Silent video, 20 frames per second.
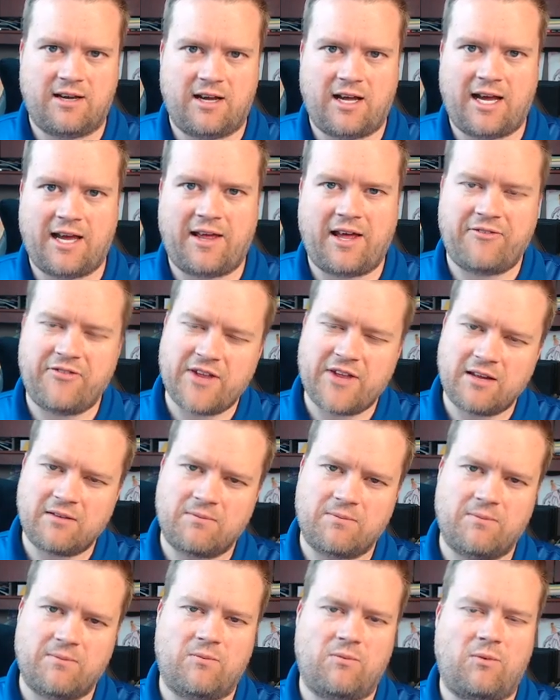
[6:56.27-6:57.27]
I think
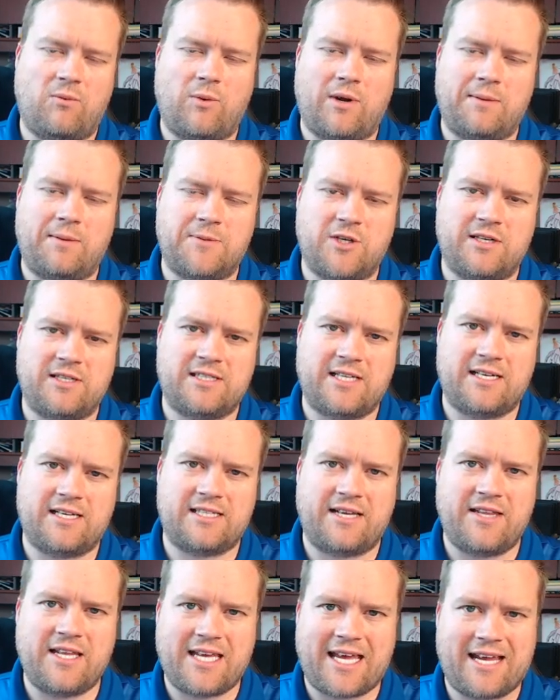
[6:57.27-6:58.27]
what I'm trying to say is
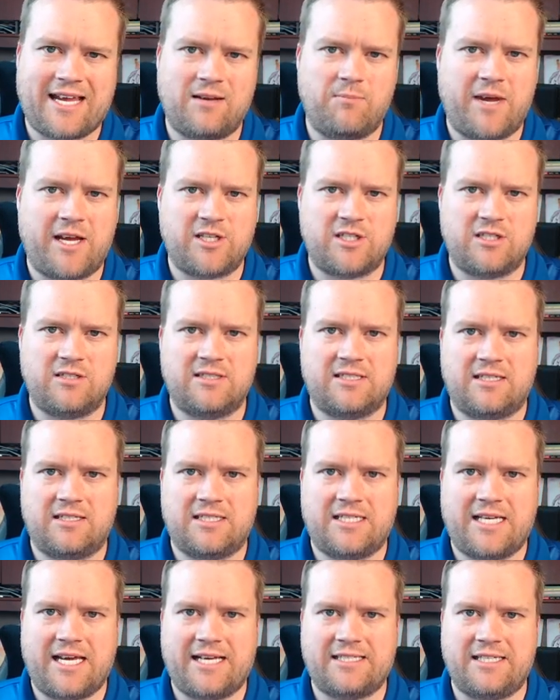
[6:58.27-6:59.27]
I think animations
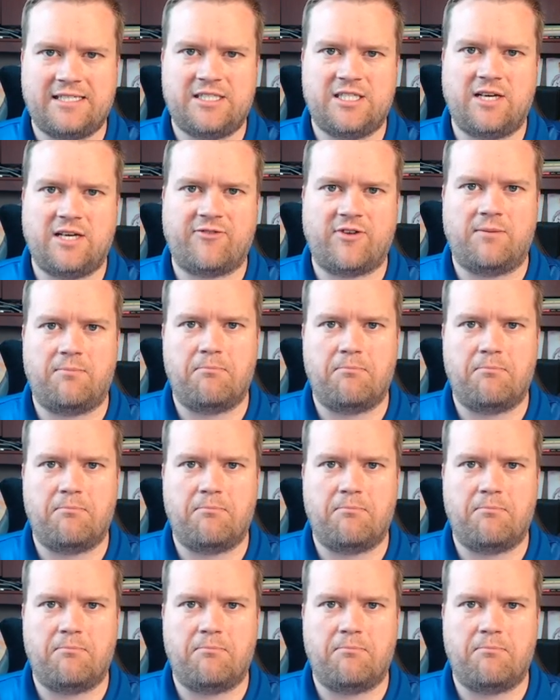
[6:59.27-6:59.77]
takes a different